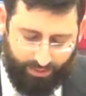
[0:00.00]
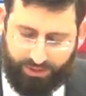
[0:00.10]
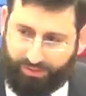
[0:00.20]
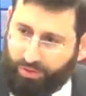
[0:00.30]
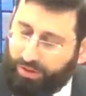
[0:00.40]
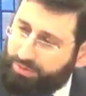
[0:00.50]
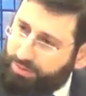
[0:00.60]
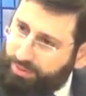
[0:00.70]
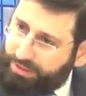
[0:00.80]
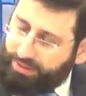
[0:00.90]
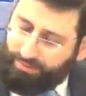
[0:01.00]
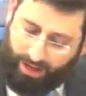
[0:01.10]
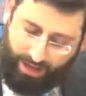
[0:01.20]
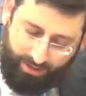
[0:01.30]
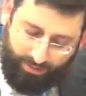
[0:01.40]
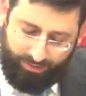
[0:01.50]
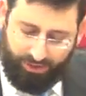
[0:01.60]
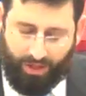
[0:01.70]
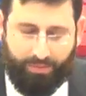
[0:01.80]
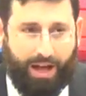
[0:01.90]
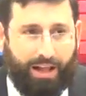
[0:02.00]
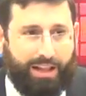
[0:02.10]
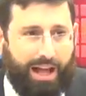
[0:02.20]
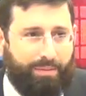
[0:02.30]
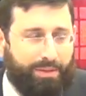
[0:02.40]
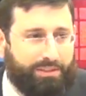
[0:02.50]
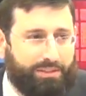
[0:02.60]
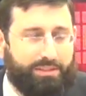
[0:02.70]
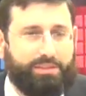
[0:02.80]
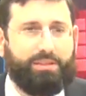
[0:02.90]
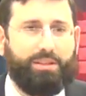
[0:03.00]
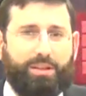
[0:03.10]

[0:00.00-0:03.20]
which of course was written by Rav Shlomo Al-Kabetz.